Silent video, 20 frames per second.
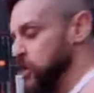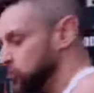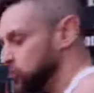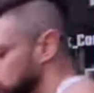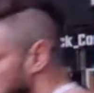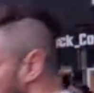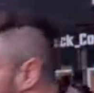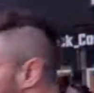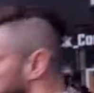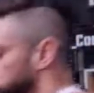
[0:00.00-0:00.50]

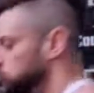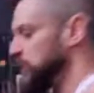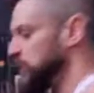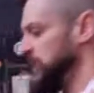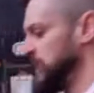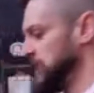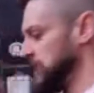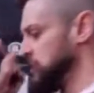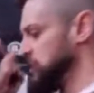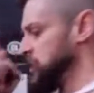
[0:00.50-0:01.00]
no
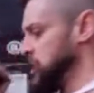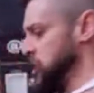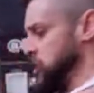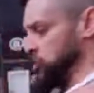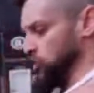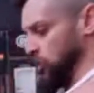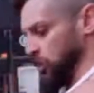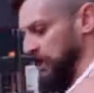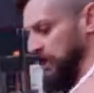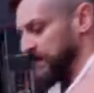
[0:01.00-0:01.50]
swinging,
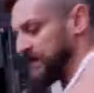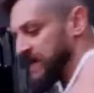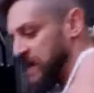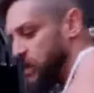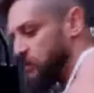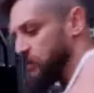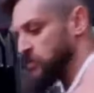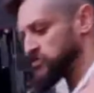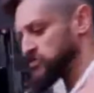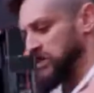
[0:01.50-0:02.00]
not letting the
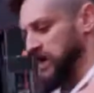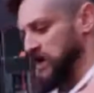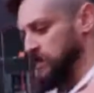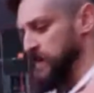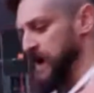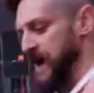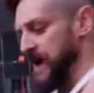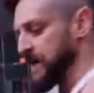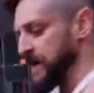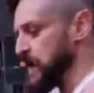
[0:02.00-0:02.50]
elbows kick
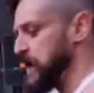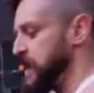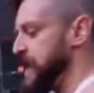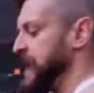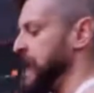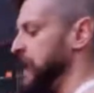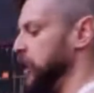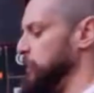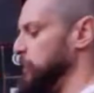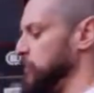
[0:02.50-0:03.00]
back,
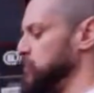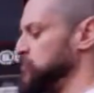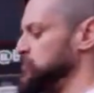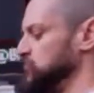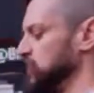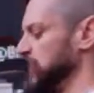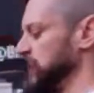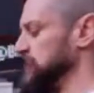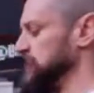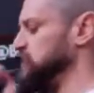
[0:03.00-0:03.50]
elbows
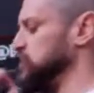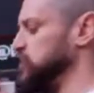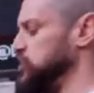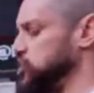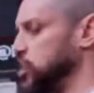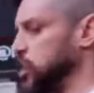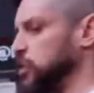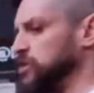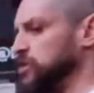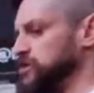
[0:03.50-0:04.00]
fixed,
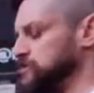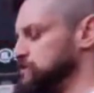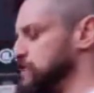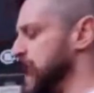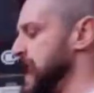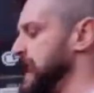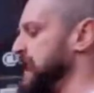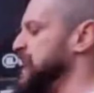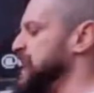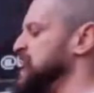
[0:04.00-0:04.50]
shoulders
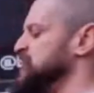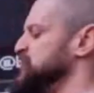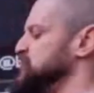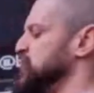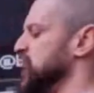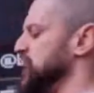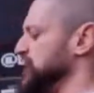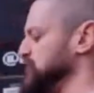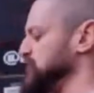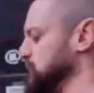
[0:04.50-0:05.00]
back,
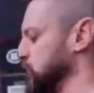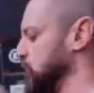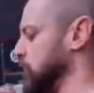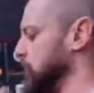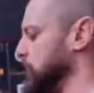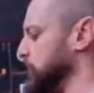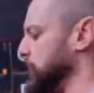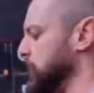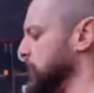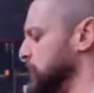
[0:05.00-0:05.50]
chest up,
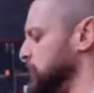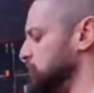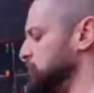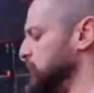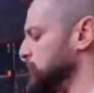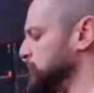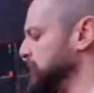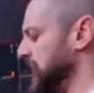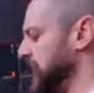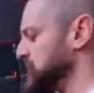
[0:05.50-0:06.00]

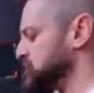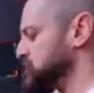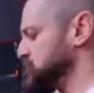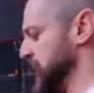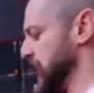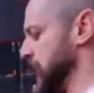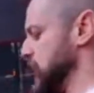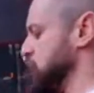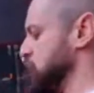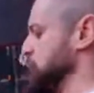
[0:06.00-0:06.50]
rib cage
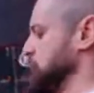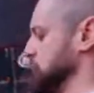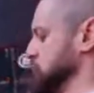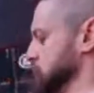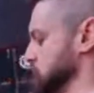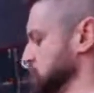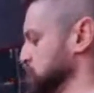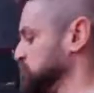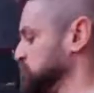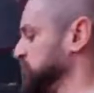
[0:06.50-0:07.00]
down,
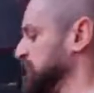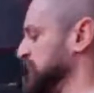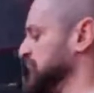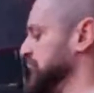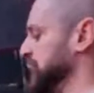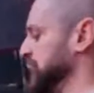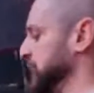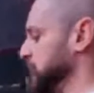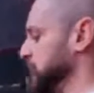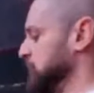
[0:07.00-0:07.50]
chin
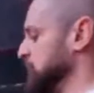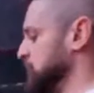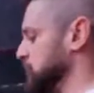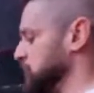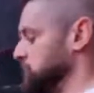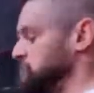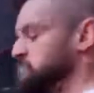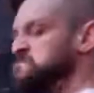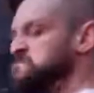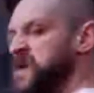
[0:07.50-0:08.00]
in,
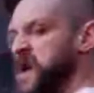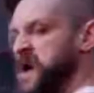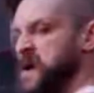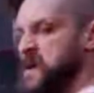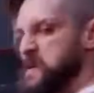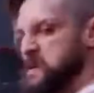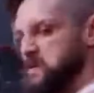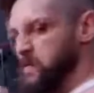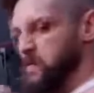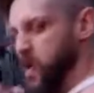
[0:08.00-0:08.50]

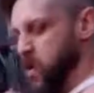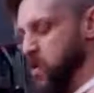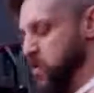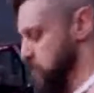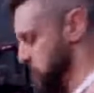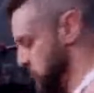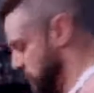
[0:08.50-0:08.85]
boom.